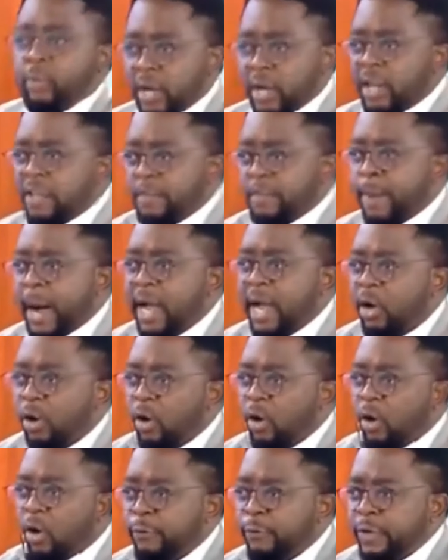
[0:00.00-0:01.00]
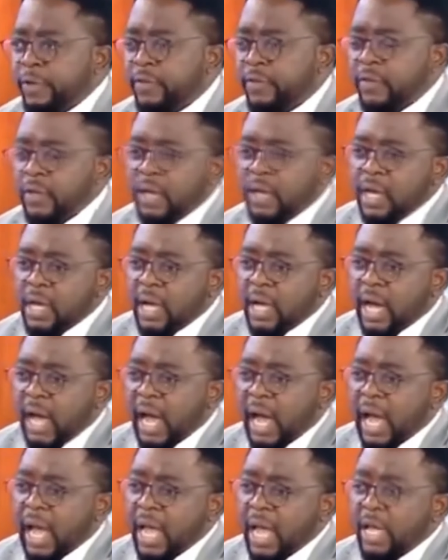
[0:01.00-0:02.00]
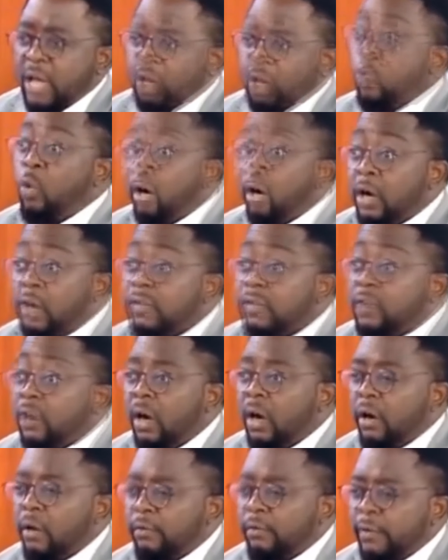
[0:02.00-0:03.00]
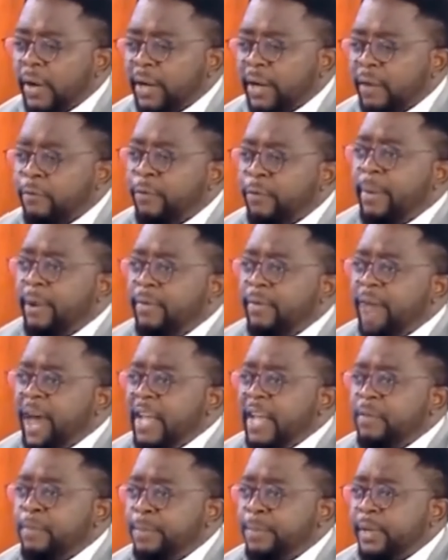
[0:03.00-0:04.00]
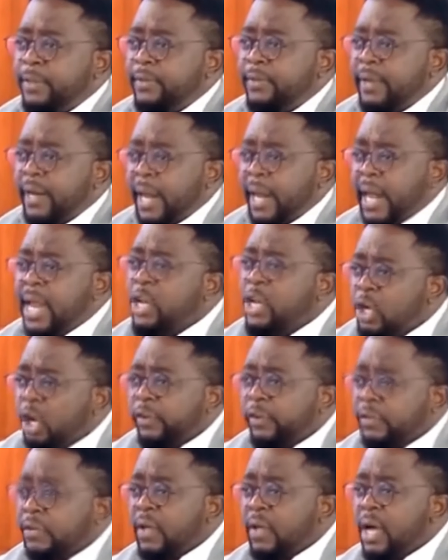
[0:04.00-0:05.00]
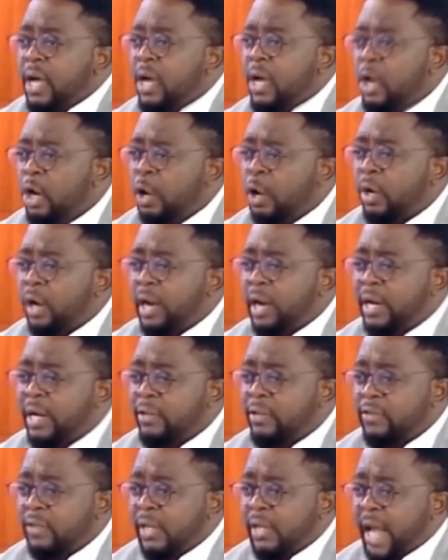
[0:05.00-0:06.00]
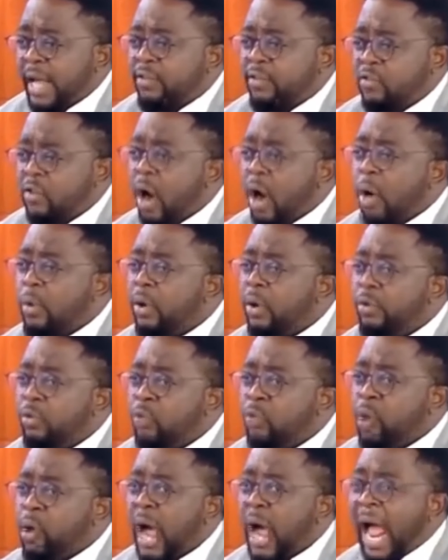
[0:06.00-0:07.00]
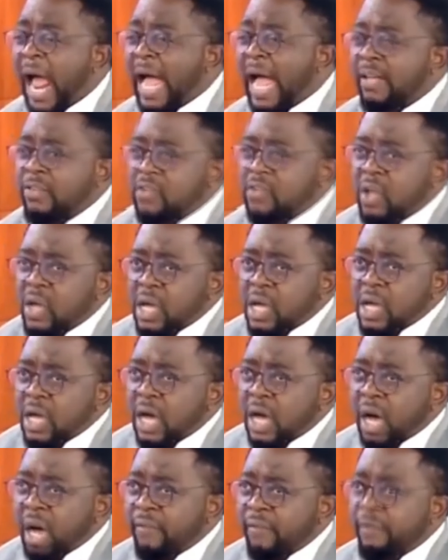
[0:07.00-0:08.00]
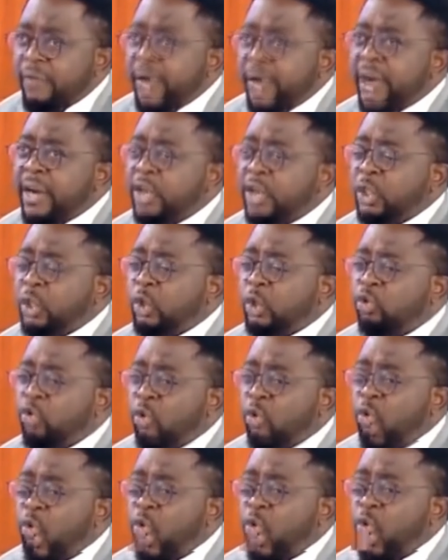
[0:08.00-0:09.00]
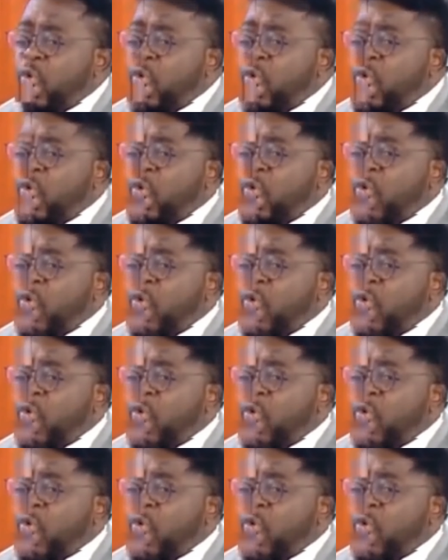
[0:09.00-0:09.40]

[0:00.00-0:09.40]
released by your office, in the words of the former vice president, it does look like someone who has a very sure